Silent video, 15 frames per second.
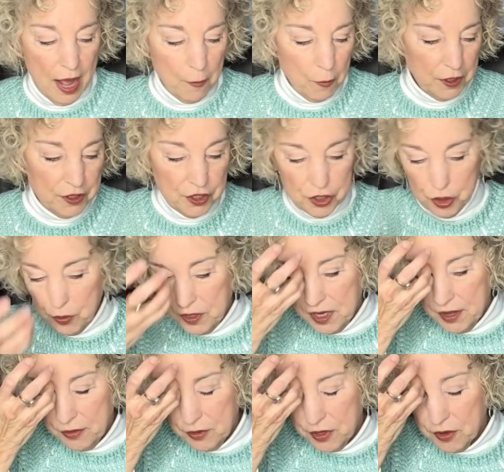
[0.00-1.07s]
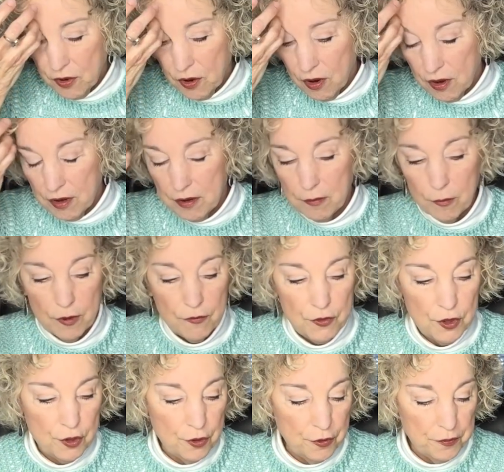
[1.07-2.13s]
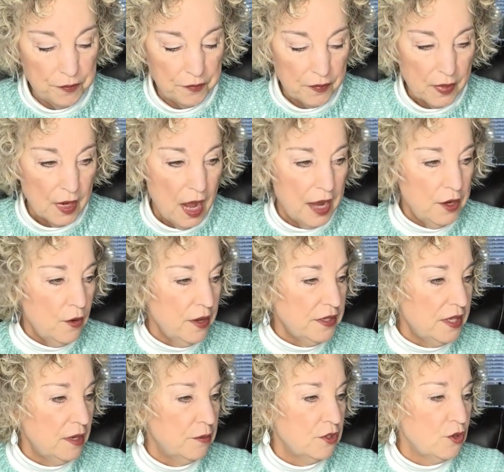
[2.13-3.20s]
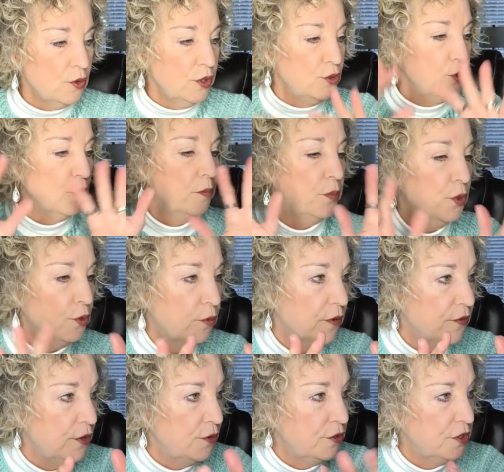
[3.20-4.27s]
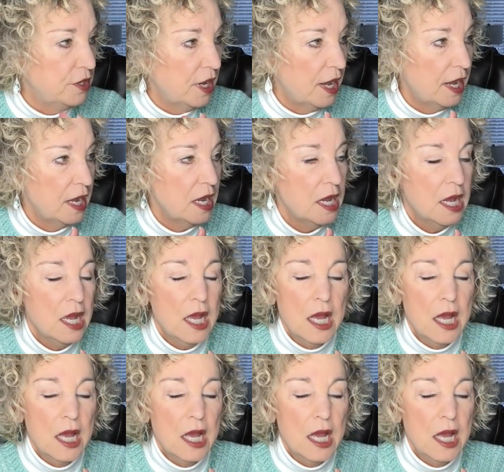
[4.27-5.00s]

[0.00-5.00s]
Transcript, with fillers: I wanted to do another yarn review. I know I said I was going to do a book review today.